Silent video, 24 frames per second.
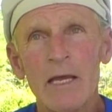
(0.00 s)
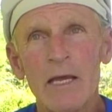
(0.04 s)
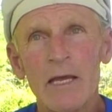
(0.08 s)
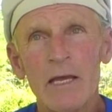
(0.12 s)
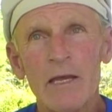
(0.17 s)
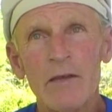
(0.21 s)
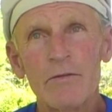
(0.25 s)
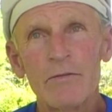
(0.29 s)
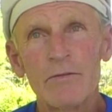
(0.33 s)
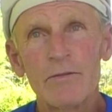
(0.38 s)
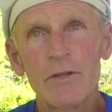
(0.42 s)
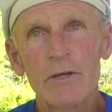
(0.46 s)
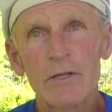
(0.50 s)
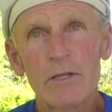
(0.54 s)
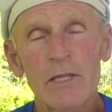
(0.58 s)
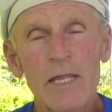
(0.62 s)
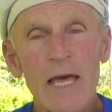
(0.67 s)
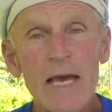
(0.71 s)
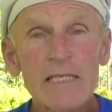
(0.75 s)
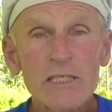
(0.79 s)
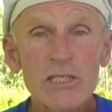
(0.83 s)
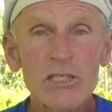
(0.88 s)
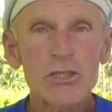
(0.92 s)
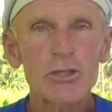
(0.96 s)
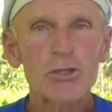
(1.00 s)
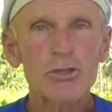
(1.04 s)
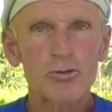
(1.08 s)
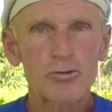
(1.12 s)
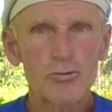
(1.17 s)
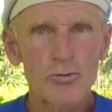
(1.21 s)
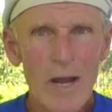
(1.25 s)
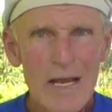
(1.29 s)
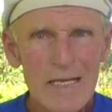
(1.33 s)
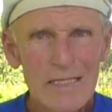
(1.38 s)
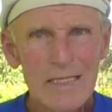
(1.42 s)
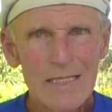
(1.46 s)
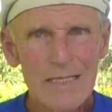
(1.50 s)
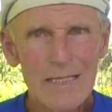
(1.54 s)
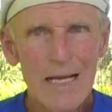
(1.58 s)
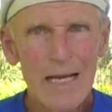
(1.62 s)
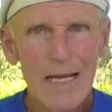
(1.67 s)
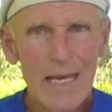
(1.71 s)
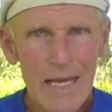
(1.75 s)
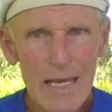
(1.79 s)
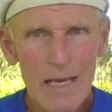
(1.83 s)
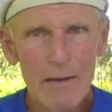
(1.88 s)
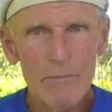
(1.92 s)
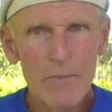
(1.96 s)
the less stressed
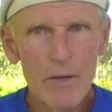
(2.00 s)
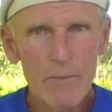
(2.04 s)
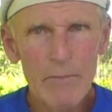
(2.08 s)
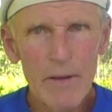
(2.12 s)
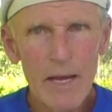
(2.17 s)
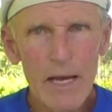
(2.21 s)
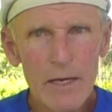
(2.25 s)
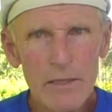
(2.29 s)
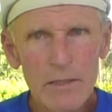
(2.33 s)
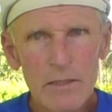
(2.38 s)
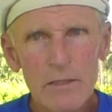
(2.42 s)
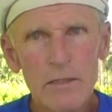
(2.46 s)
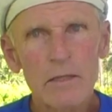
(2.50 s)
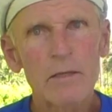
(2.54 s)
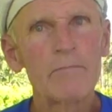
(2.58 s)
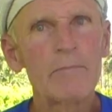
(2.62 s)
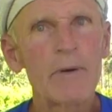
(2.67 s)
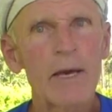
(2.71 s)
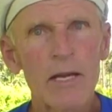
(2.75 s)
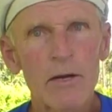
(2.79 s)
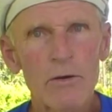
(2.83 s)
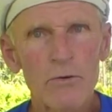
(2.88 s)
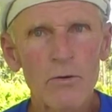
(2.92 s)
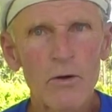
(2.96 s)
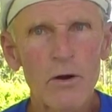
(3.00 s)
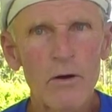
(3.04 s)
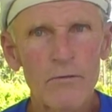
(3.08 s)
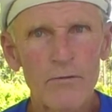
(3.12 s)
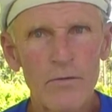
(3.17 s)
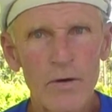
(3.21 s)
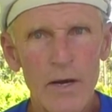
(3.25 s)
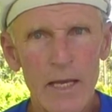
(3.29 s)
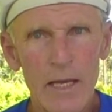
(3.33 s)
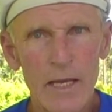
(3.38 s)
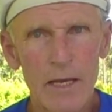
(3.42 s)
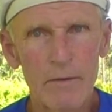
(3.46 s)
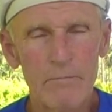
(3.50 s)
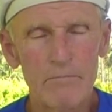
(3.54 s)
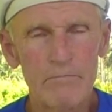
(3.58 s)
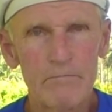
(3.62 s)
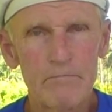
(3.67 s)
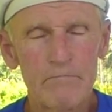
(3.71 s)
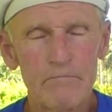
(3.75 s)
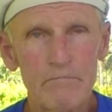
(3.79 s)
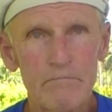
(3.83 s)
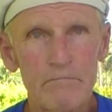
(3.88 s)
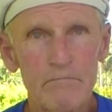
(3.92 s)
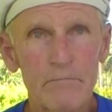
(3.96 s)
I am about it, the better off I am.
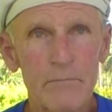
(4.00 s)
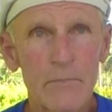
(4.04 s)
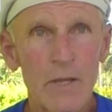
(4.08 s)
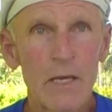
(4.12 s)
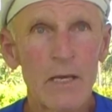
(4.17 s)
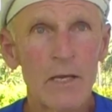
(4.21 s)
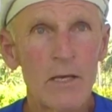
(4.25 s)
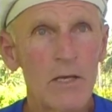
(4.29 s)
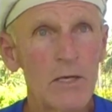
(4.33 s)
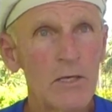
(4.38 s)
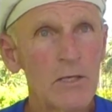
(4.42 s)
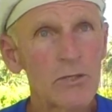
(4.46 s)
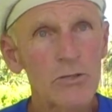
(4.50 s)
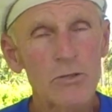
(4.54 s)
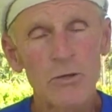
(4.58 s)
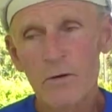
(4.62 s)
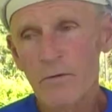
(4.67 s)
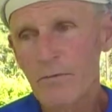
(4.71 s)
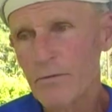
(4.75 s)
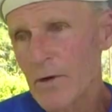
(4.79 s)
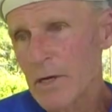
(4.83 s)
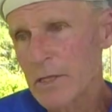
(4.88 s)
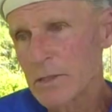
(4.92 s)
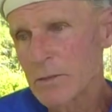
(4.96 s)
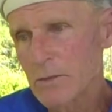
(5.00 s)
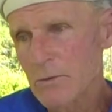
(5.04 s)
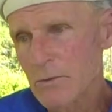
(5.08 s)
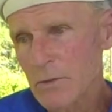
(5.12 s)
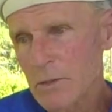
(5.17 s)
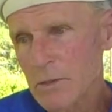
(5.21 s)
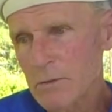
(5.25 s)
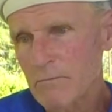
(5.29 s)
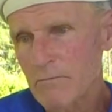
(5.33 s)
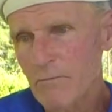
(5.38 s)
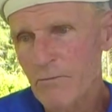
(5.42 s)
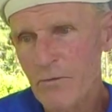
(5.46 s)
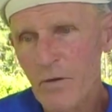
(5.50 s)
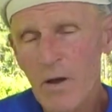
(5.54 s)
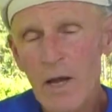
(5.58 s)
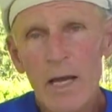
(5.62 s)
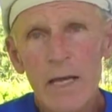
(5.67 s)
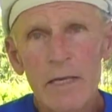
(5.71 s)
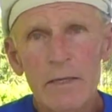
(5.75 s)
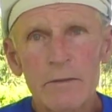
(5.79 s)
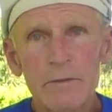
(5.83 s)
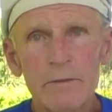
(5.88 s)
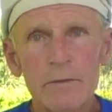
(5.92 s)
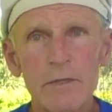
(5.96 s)
So if I do it,
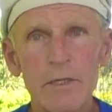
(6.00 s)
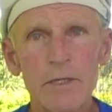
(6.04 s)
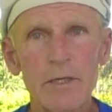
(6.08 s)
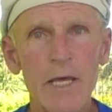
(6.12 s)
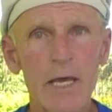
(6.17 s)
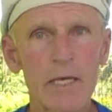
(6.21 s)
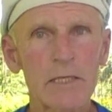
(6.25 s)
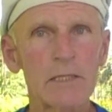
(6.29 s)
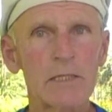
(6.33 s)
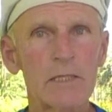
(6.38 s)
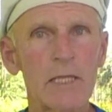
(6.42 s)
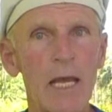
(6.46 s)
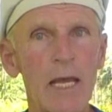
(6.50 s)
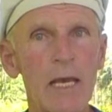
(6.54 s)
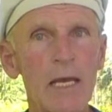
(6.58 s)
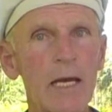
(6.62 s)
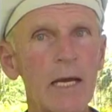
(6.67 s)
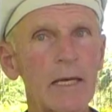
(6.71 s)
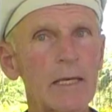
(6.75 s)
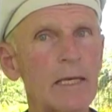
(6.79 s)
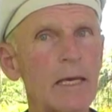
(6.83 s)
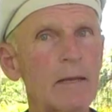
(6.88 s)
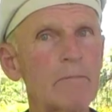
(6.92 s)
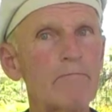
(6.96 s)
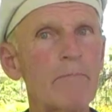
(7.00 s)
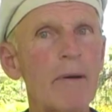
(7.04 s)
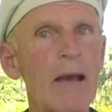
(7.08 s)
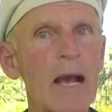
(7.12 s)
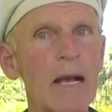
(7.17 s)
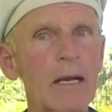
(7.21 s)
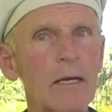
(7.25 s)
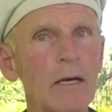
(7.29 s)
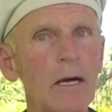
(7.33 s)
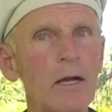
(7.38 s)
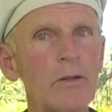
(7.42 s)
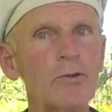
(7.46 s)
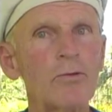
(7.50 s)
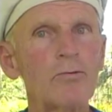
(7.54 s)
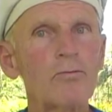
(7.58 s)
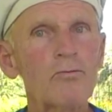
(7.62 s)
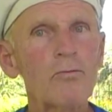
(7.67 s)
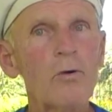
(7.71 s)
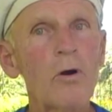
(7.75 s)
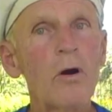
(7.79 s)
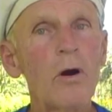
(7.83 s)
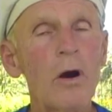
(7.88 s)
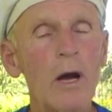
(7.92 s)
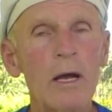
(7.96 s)
fine. The next day I get back on the
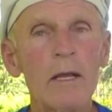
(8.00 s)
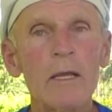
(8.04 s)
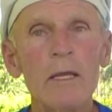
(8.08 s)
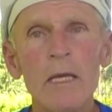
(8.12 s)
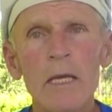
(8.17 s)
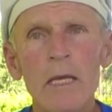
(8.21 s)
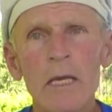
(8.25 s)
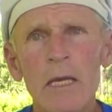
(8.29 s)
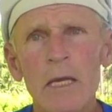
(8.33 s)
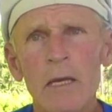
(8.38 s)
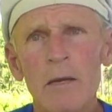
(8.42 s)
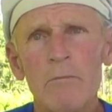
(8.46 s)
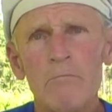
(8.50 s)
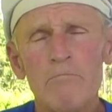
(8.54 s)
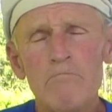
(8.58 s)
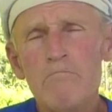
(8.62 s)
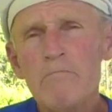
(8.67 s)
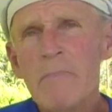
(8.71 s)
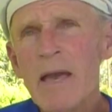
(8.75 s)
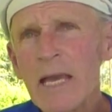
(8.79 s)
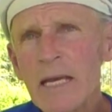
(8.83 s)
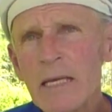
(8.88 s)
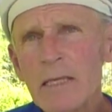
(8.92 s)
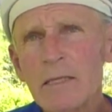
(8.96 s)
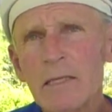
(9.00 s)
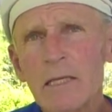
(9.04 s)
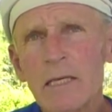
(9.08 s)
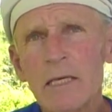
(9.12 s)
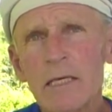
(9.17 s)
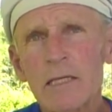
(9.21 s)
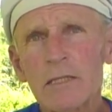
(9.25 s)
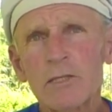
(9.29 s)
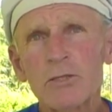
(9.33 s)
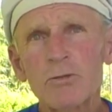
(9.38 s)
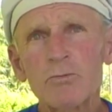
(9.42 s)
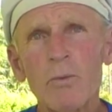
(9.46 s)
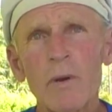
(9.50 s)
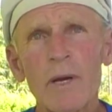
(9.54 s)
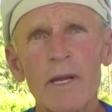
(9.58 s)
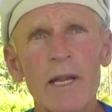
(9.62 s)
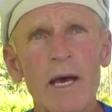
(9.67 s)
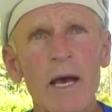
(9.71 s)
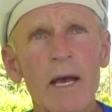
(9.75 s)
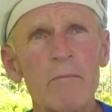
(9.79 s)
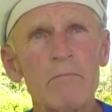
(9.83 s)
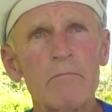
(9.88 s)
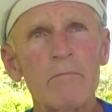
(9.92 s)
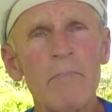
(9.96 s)
raw. Mainly it's when
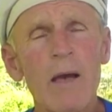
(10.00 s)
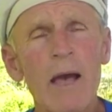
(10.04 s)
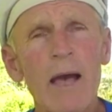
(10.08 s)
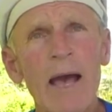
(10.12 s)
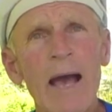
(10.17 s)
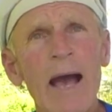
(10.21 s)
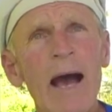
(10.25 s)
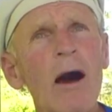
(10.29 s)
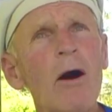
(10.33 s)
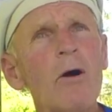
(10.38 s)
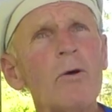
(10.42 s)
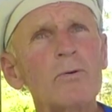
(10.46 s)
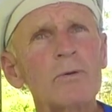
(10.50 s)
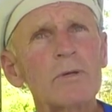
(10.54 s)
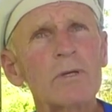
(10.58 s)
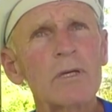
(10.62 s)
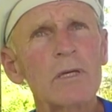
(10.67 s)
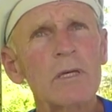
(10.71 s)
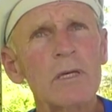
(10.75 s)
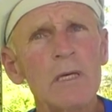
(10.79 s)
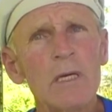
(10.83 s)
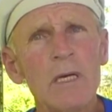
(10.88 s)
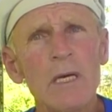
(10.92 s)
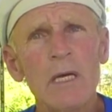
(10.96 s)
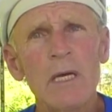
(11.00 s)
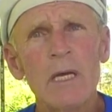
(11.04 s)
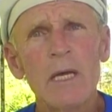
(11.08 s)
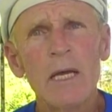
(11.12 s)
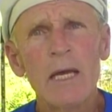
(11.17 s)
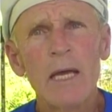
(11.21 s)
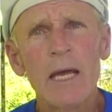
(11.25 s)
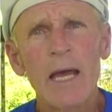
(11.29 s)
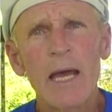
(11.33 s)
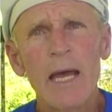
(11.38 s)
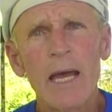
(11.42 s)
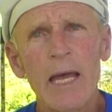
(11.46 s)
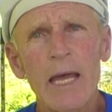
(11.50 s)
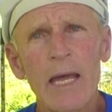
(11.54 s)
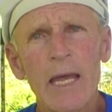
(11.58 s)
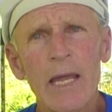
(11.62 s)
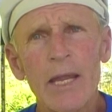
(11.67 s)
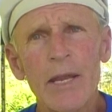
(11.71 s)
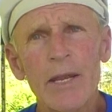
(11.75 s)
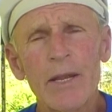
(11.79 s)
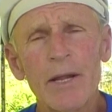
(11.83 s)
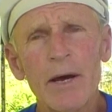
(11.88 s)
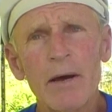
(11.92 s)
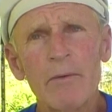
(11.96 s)
I'm out
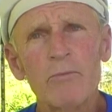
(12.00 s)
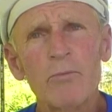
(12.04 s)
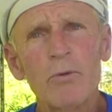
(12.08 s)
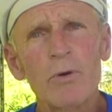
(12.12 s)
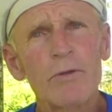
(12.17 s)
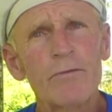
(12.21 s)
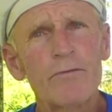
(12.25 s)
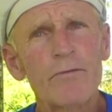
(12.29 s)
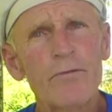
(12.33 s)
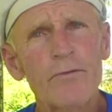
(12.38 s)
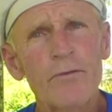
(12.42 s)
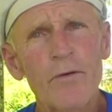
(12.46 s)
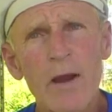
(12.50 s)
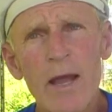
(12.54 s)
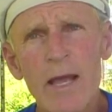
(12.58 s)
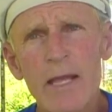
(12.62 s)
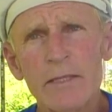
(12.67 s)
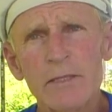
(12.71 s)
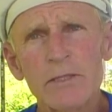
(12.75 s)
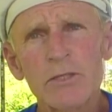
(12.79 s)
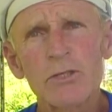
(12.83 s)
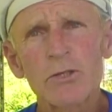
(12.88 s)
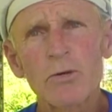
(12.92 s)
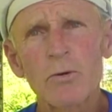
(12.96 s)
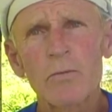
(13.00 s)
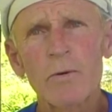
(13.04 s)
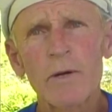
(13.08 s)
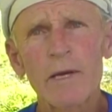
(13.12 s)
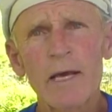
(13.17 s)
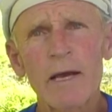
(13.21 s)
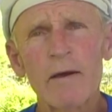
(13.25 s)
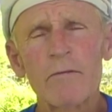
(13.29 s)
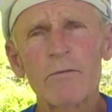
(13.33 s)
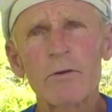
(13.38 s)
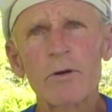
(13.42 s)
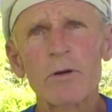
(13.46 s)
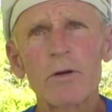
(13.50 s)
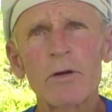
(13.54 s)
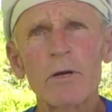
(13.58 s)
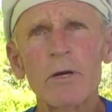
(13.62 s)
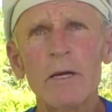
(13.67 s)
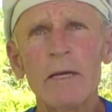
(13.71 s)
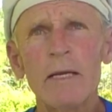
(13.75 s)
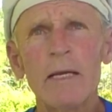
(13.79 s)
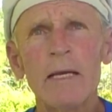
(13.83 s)
and I'm with friends or whatever,